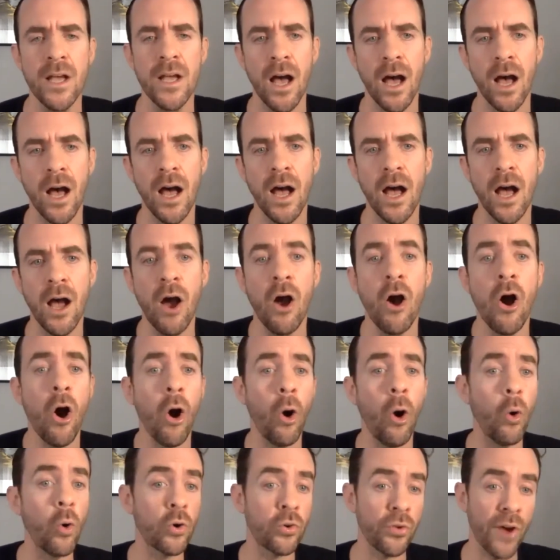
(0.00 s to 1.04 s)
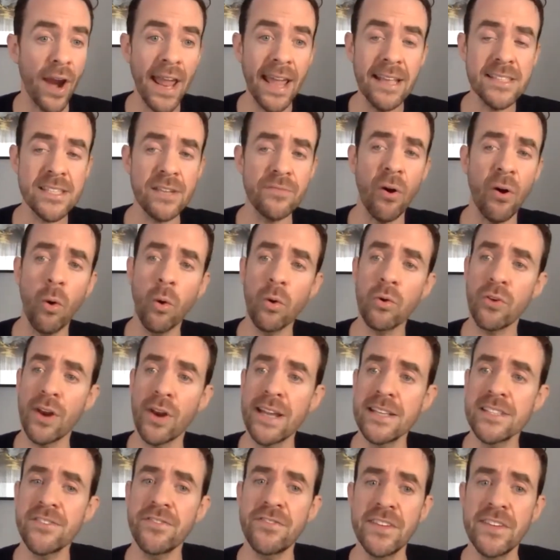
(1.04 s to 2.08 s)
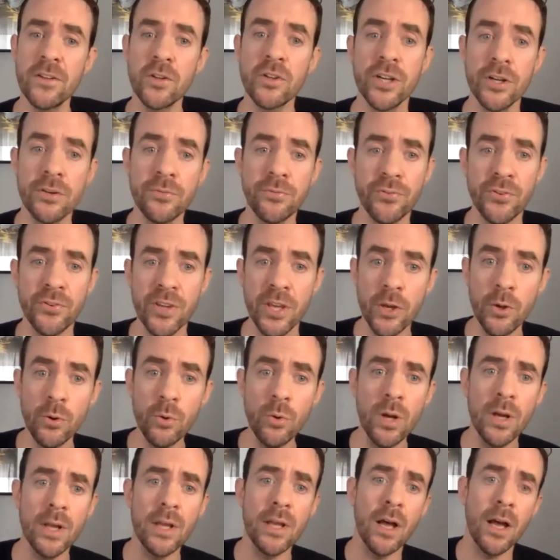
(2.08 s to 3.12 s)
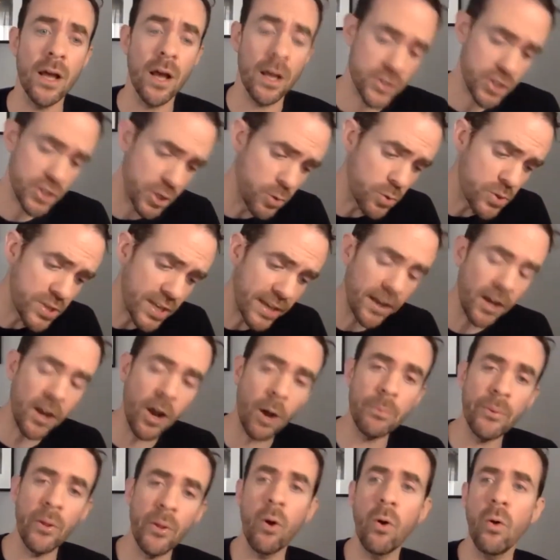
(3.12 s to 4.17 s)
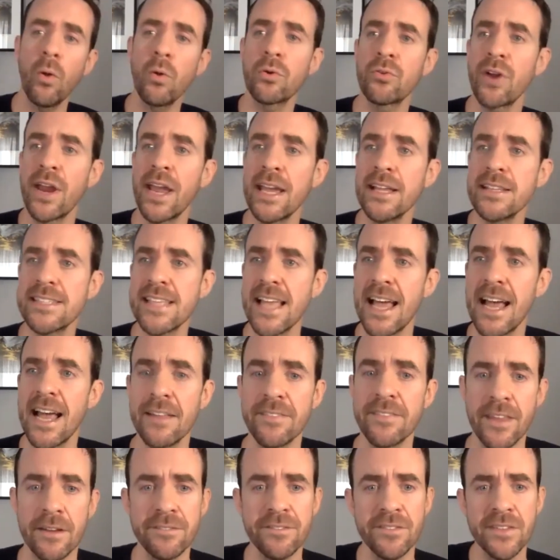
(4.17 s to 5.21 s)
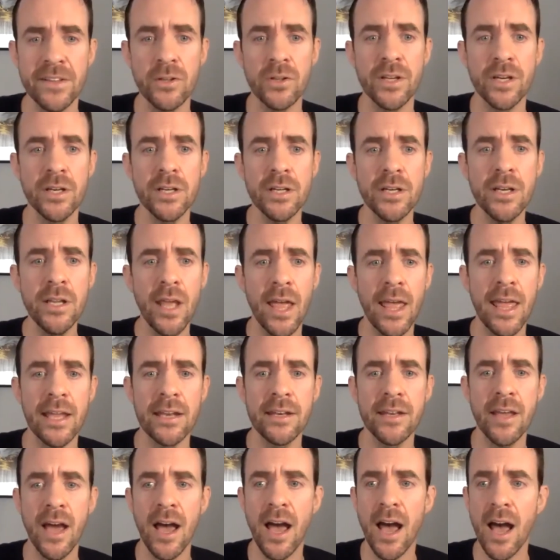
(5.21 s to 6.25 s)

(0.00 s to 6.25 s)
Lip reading: Whole grains, if whole grains feel good for you, choosing a couple of whole grains that feel good, and